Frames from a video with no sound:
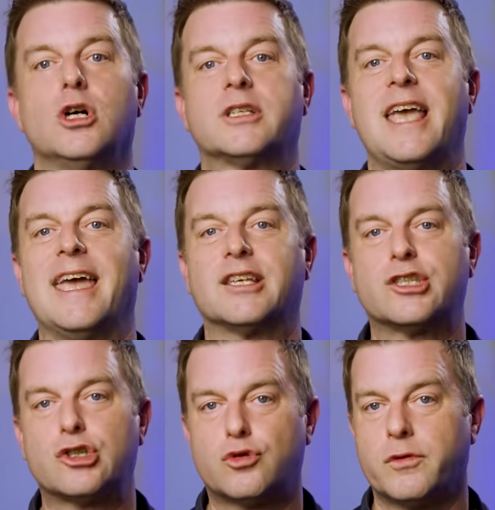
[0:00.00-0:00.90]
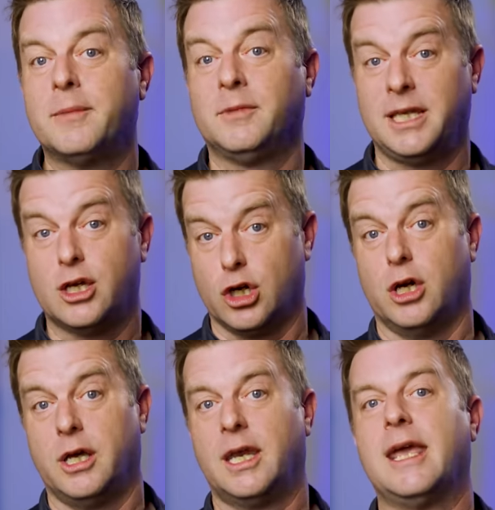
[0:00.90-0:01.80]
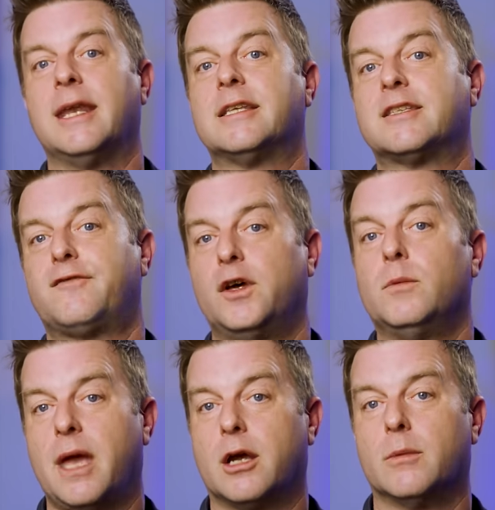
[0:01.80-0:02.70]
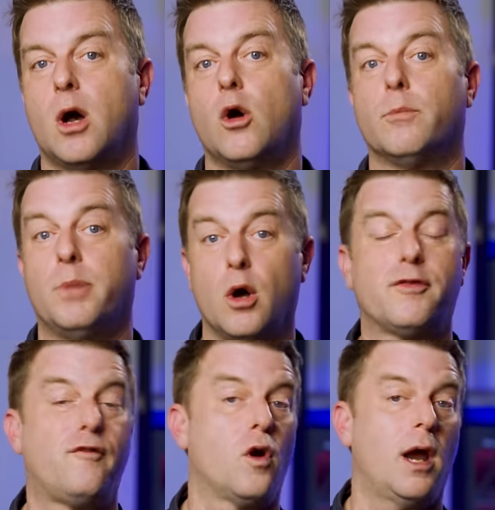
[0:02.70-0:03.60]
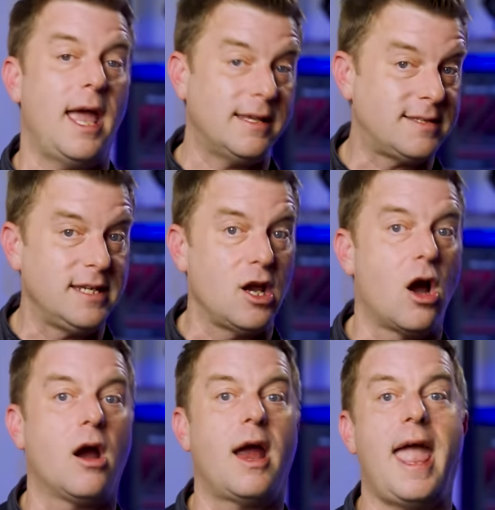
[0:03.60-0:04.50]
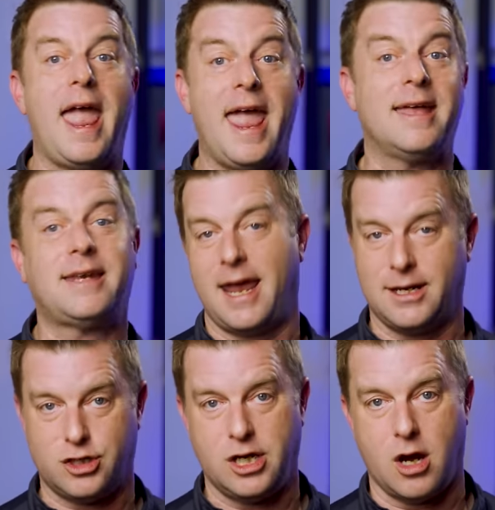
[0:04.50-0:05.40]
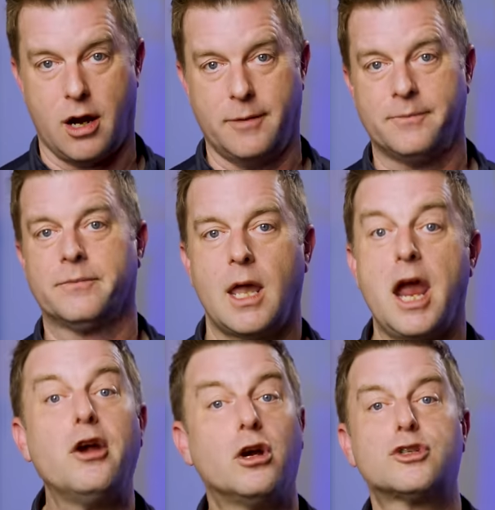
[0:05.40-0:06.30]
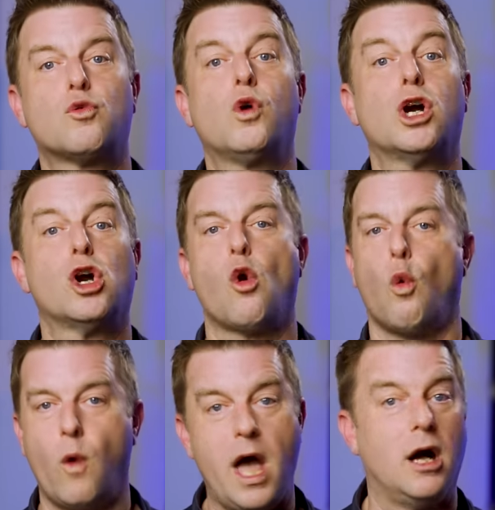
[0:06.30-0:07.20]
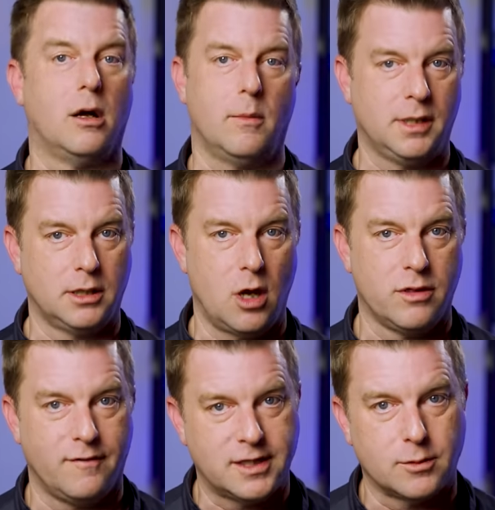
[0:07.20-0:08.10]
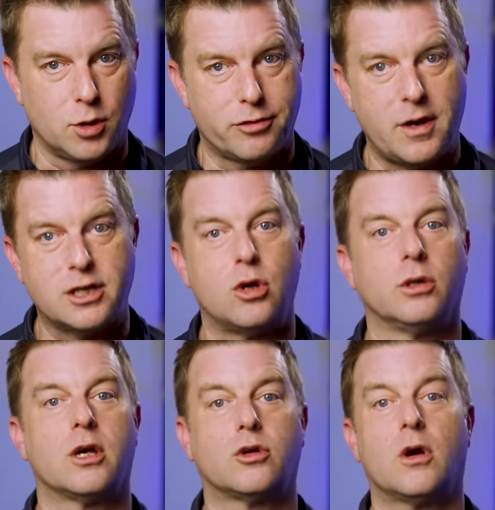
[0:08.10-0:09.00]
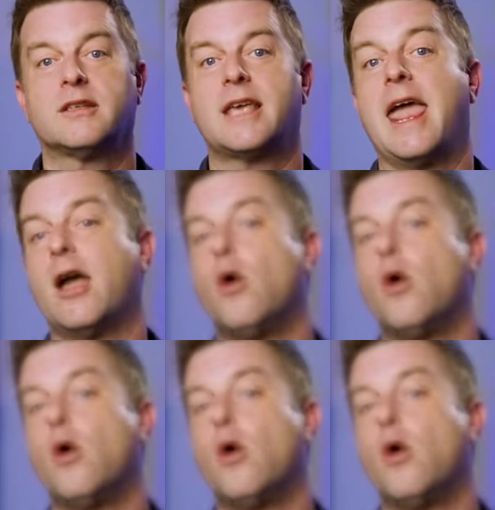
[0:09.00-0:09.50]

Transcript: looks extremely good in its filmmaker mode, both for SDR and HDR. Errors were well below the visible threshold across a